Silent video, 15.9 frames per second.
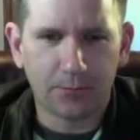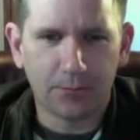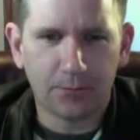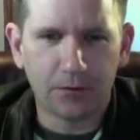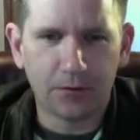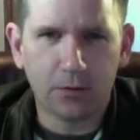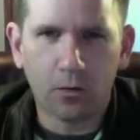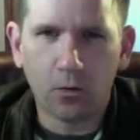
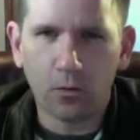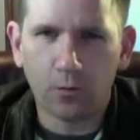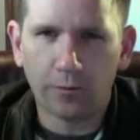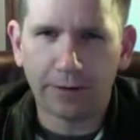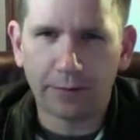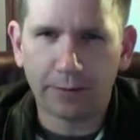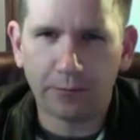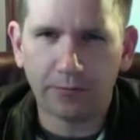Behold,
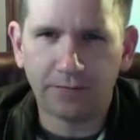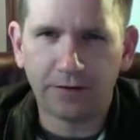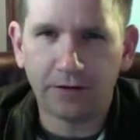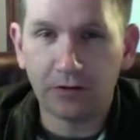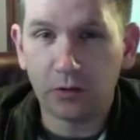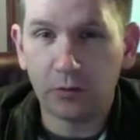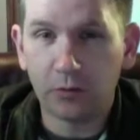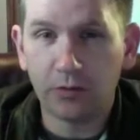I will tell
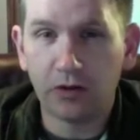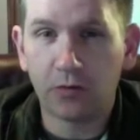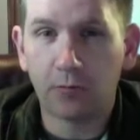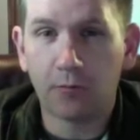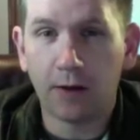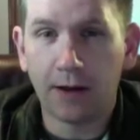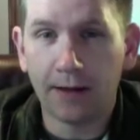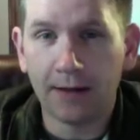you in your
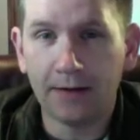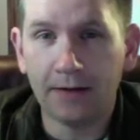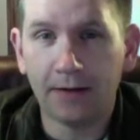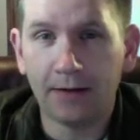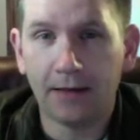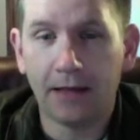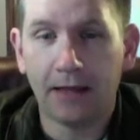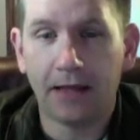mind
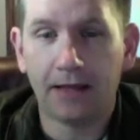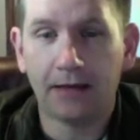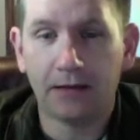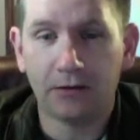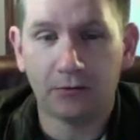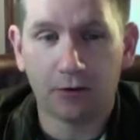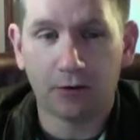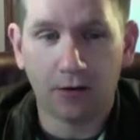and in
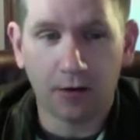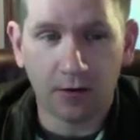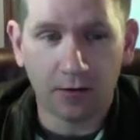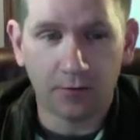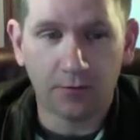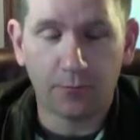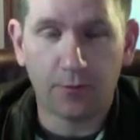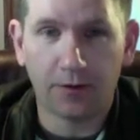your
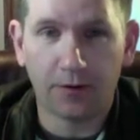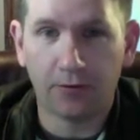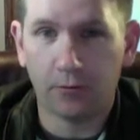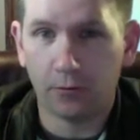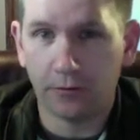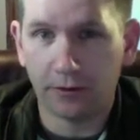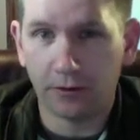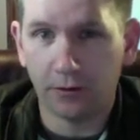heart by the
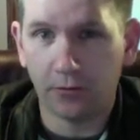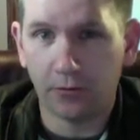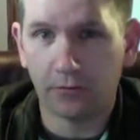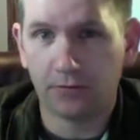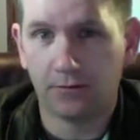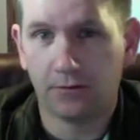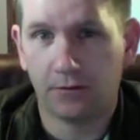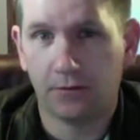Holy
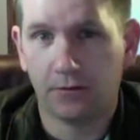Ghost.